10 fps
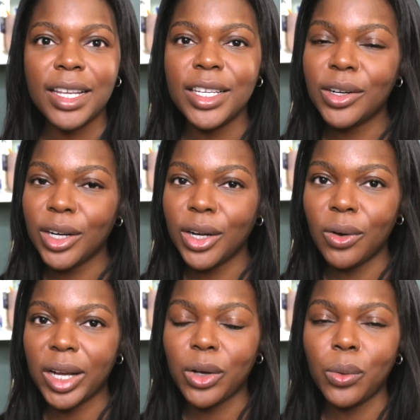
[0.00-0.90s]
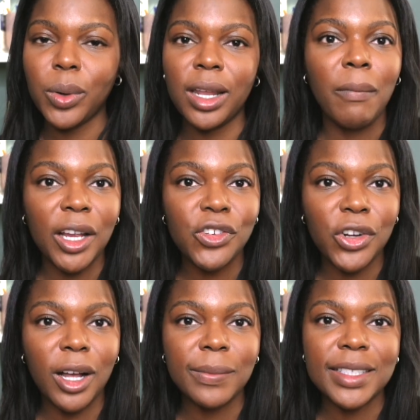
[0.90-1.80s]
a year ago, I quit my
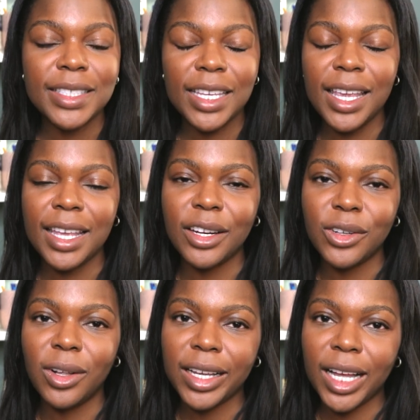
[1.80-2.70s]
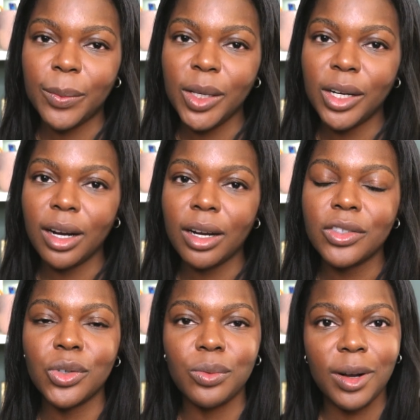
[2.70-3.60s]
job to take an adult gap year
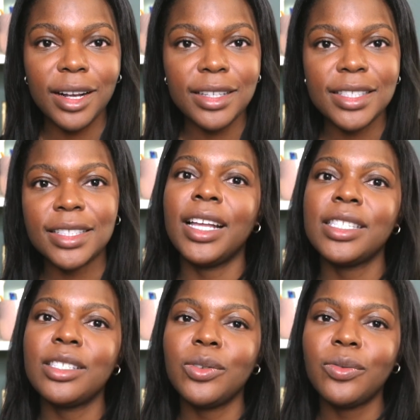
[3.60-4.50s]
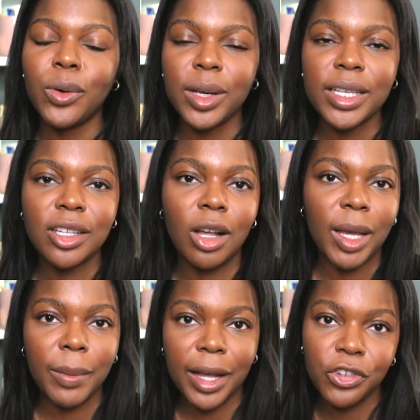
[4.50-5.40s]
to rest and to focus on
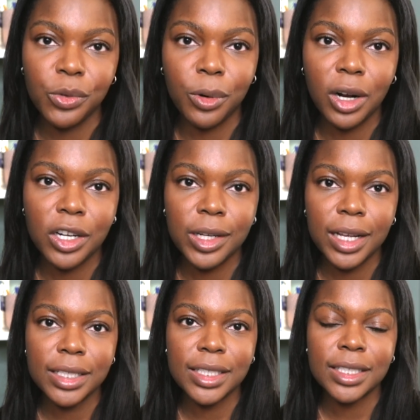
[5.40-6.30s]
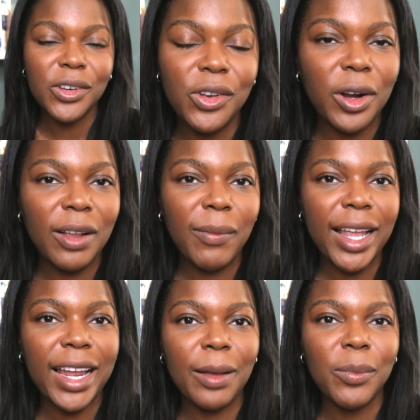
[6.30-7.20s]
my passion projects. During my
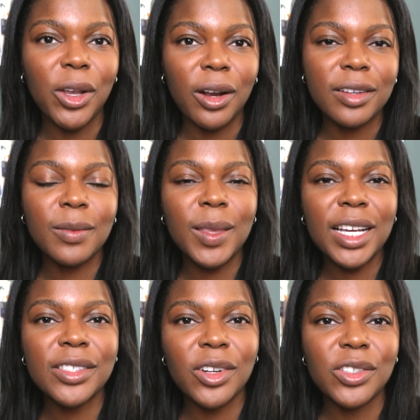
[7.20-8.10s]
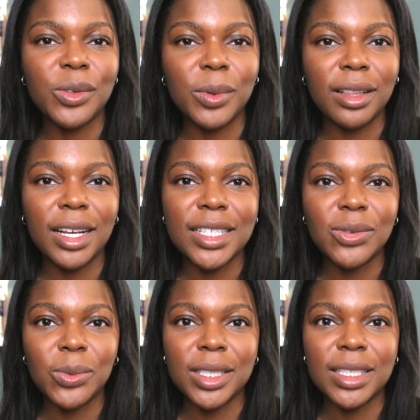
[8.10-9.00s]
gap year, something I started to
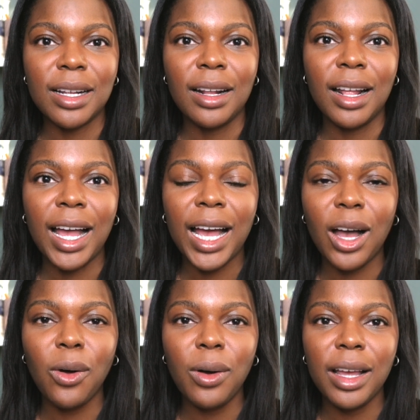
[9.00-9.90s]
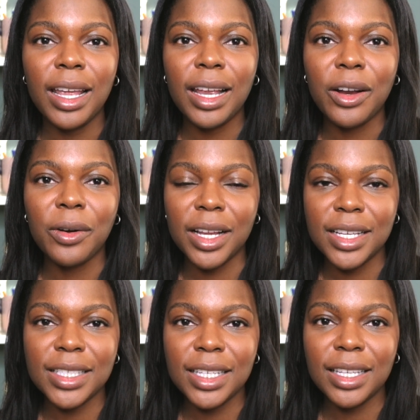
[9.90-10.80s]
realize was how
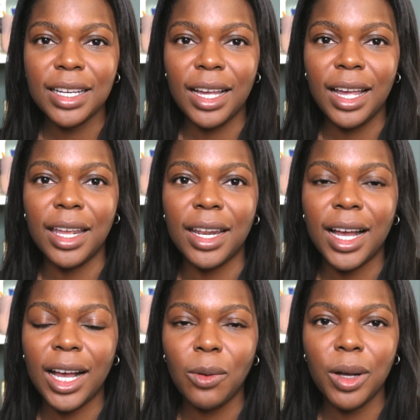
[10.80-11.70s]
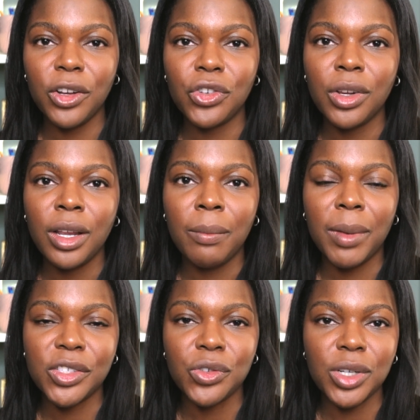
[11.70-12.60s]
crazy and how much
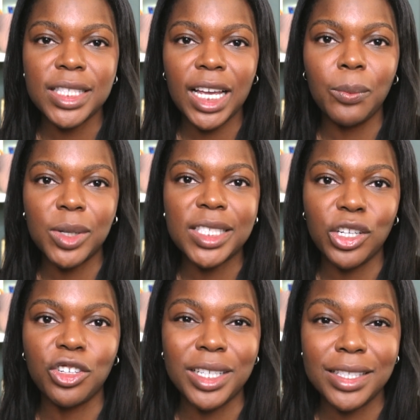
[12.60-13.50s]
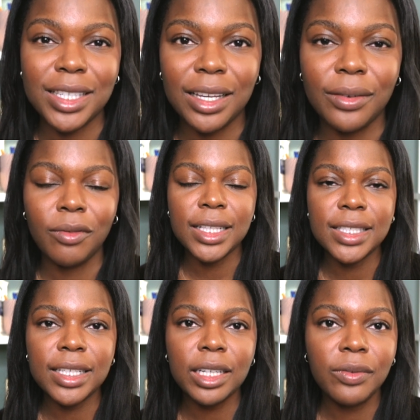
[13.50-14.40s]
my screen time was increasing.
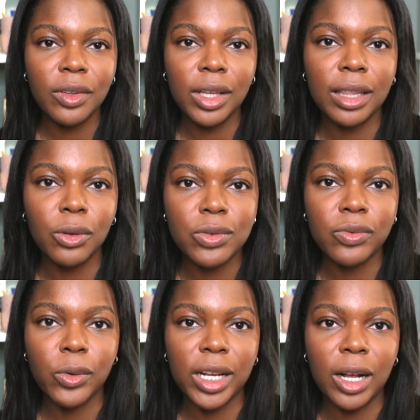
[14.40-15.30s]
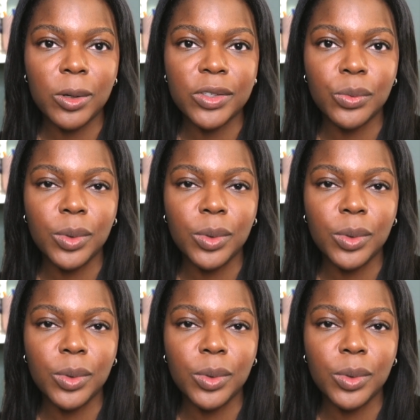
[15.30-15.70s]
Instead of filling those 40 hours a